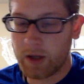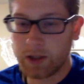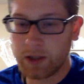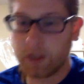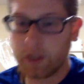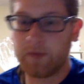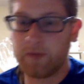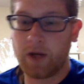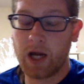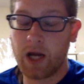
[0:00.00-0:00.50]

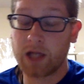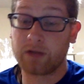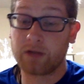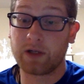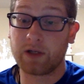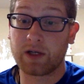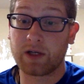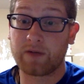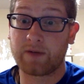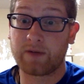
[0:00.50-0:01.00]
if you guys are
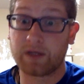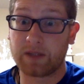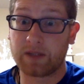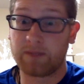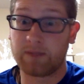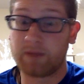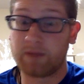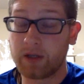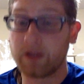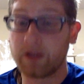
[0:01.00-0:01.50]
looking for
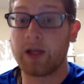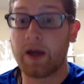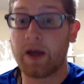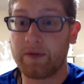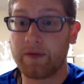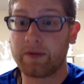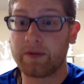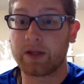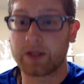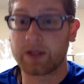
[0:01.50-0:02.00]
some new
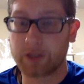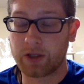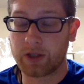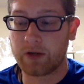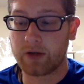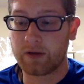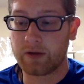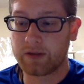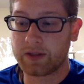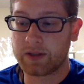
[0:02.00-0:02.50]
Netflix
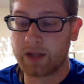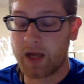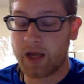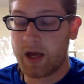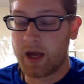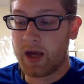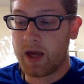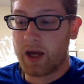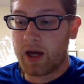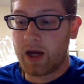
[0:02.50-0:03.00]
shows,
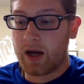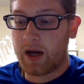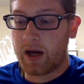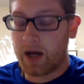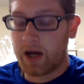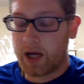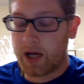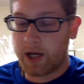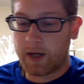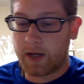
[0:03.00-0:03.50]

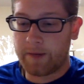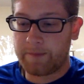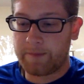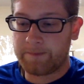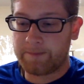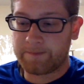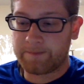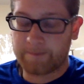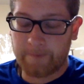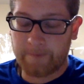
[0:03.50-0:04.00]

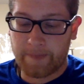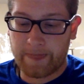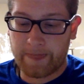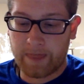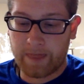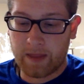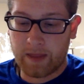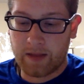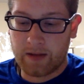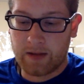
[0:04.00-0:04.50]

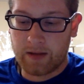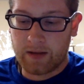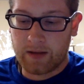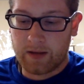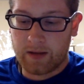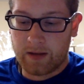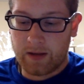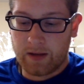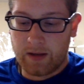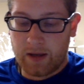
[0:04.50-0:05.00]

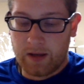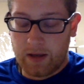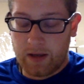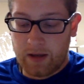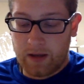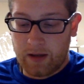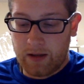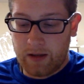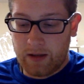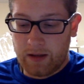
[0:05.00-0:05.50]

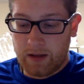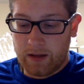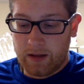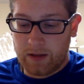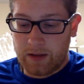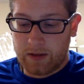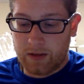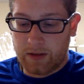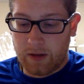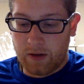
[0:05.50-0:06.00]

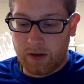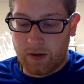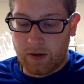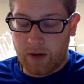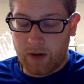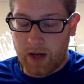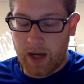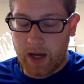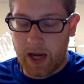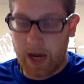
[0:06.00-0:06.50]

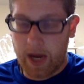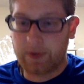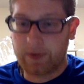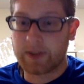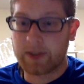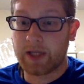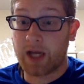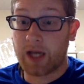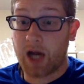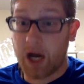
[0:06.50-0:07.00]
so I would
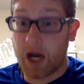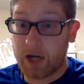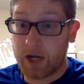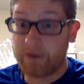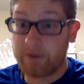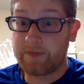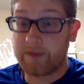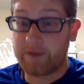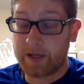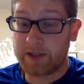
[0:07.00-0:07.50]
say Iron
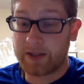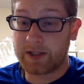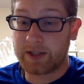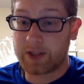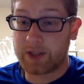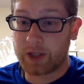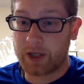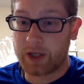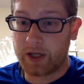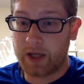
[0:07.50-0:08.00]
Fist
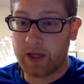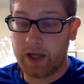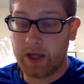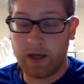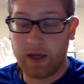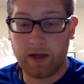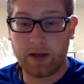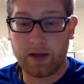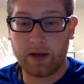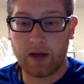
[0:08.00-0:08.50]
is good.
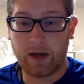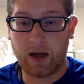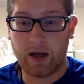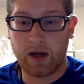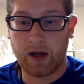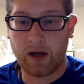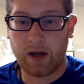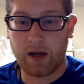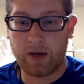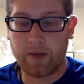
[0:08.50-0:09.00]

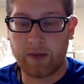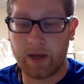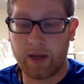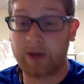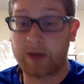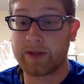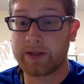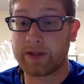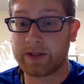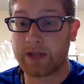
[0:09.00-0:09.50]
I
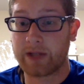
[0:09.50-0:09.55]
know they